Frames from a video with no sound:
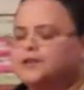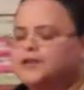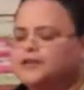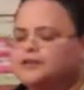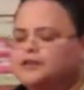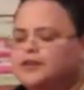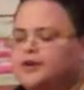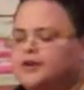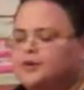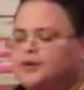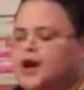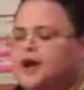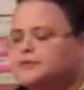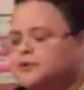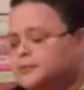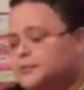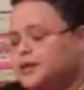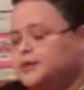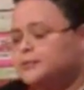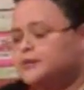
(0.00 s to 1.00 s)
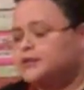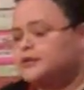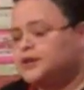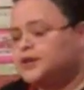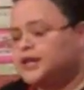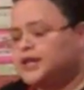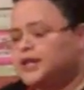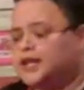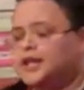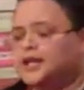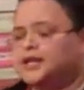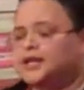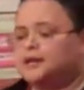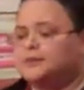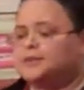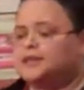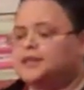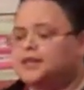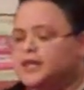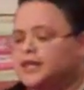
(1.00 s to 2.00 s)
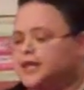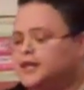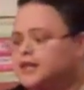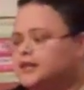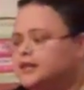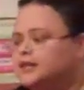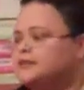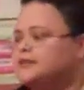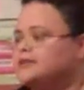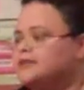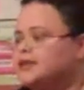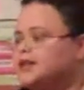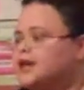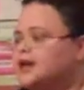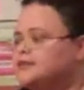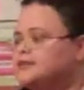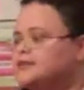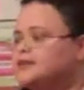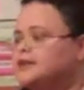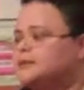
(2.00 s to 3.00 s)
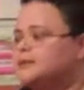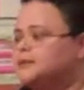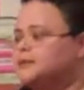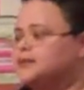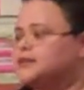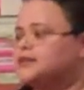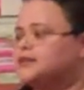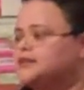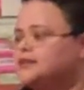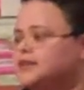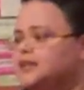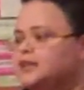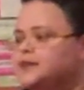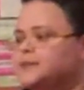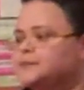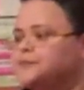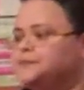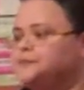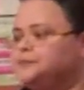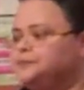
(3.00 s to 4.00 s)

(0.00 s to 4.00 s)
So I remember looking at him and thinking, this is the last time I'm going to see him.